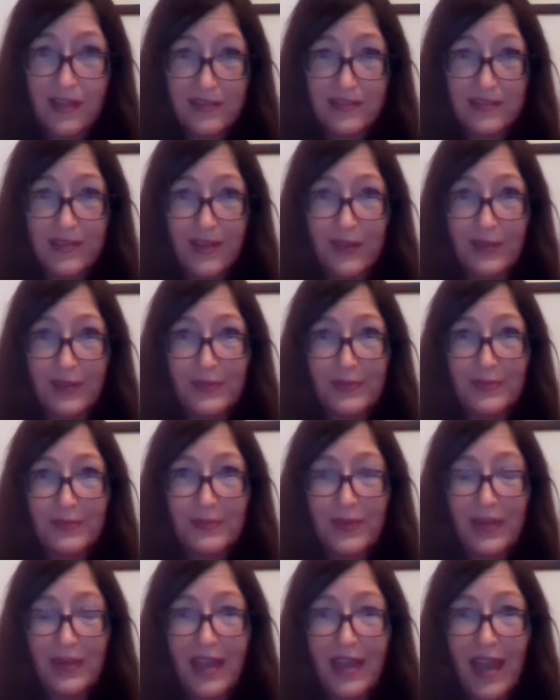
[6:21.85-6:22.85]
So
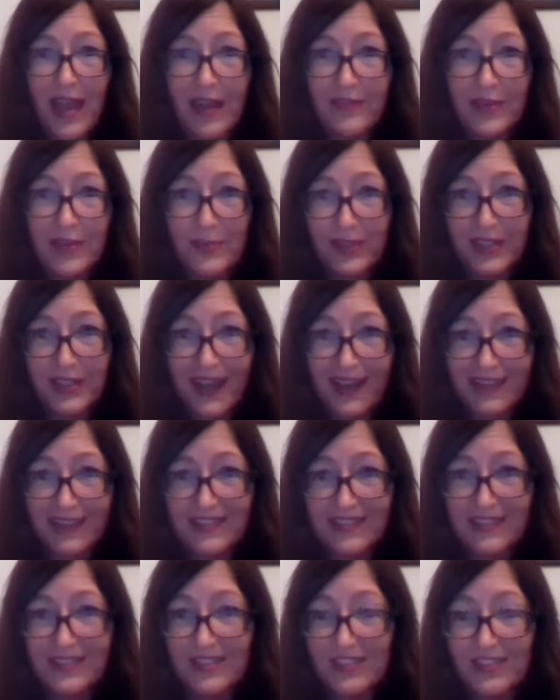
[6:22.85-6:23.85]
everybody had
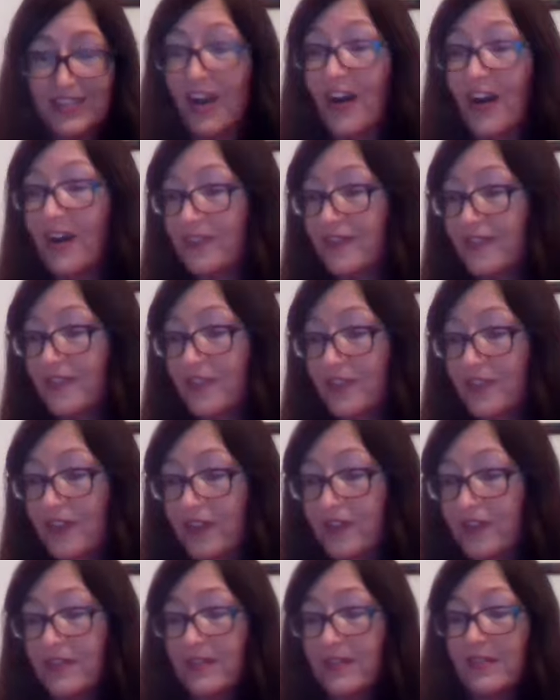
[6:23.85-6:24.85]
a chance
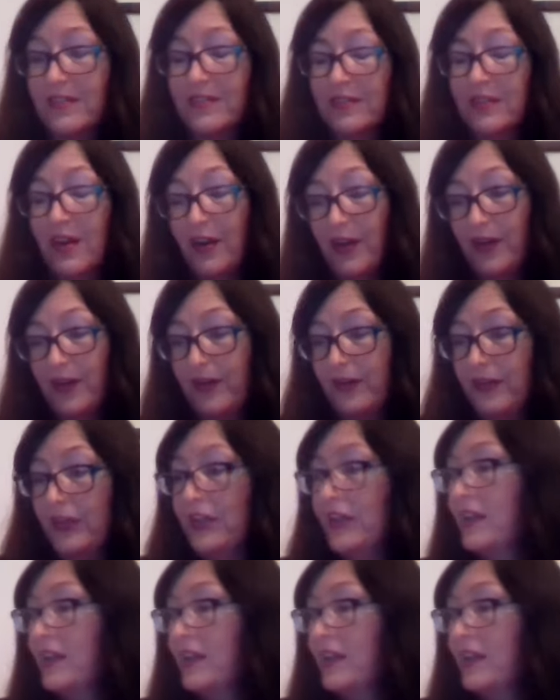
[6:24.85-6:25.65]
to go,